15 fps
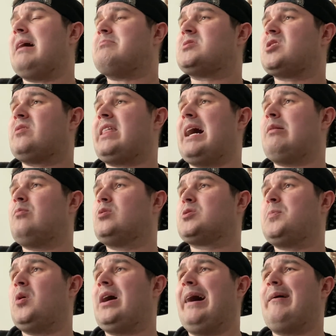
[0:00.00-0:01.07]
So that was
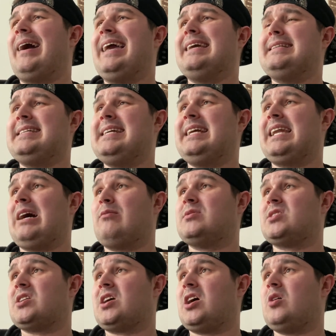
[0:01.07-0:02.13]
put out 18
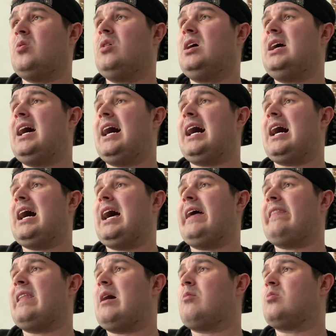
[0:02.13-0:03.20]
hours ago,
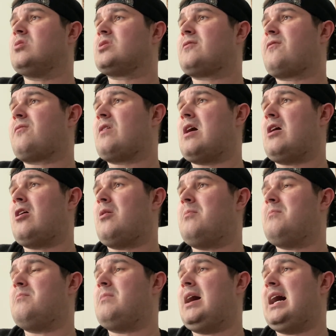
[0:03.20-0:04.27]
and that was
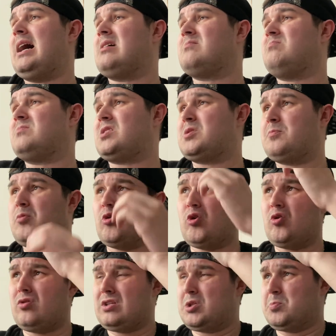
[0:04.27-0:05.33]
from
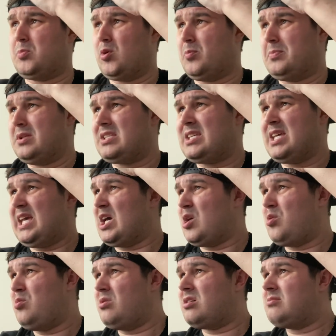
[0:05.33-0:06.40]

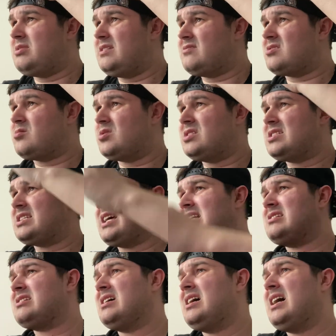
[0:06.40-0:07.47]
Sportpedio, I believe is what it says.